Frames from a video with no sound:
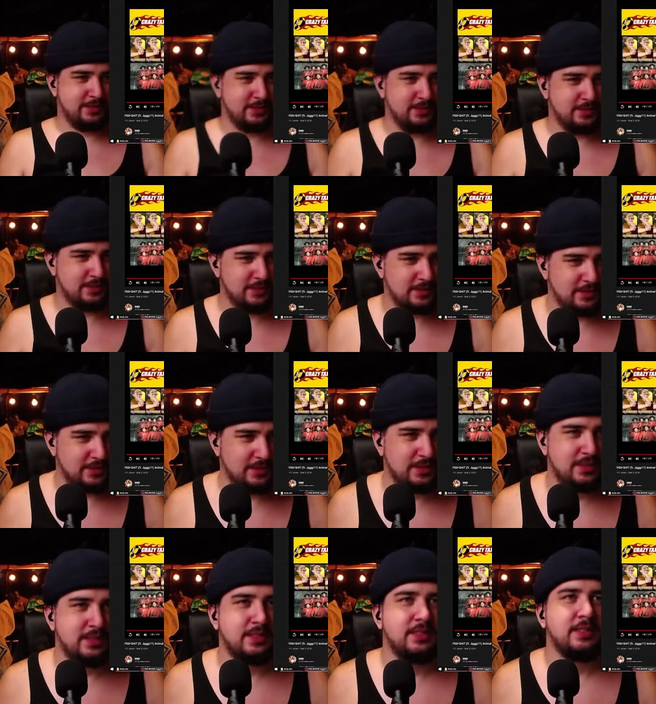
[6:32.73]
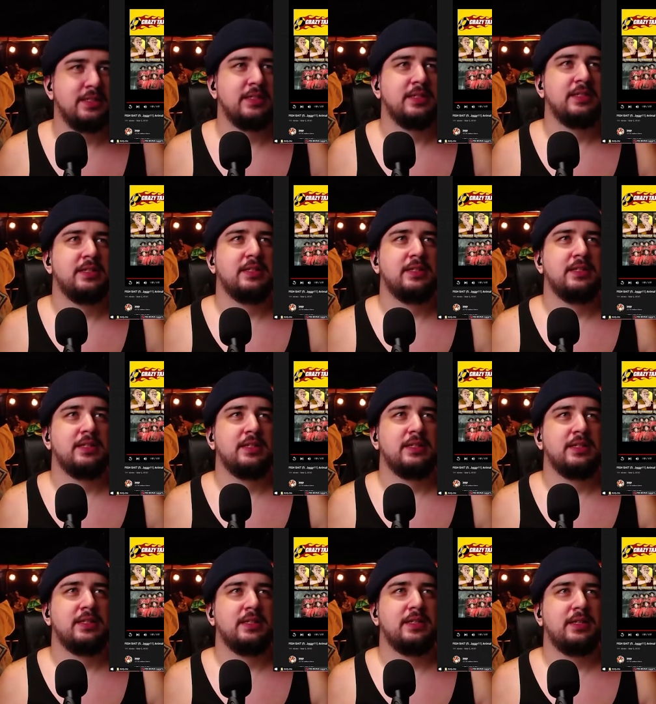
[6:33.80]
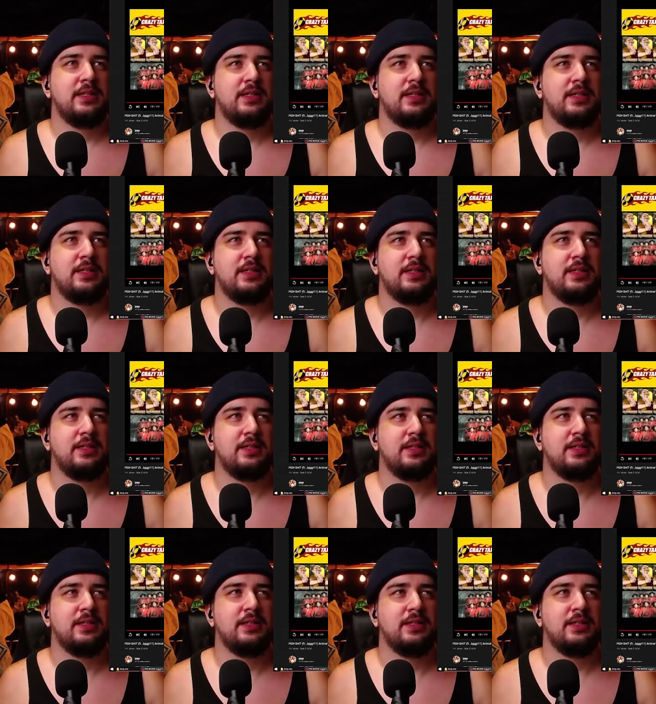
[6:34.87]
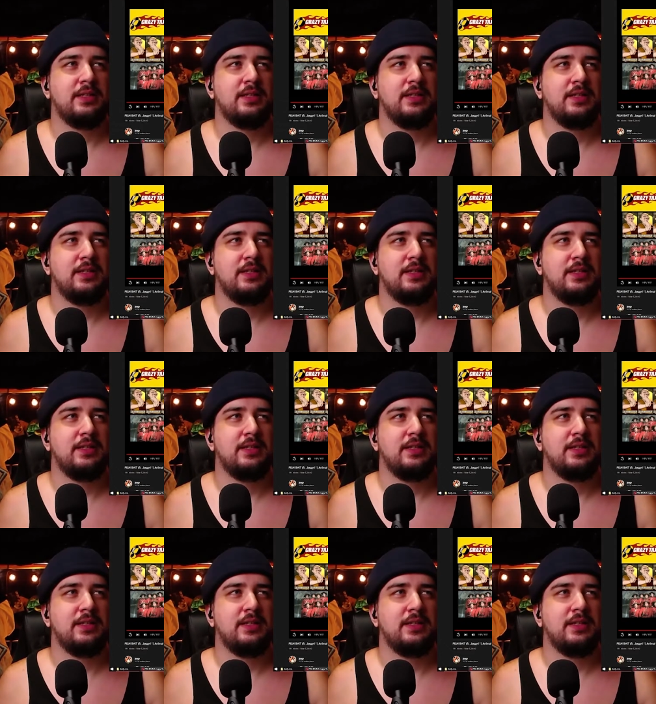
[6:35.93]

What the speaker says: Nothing is said.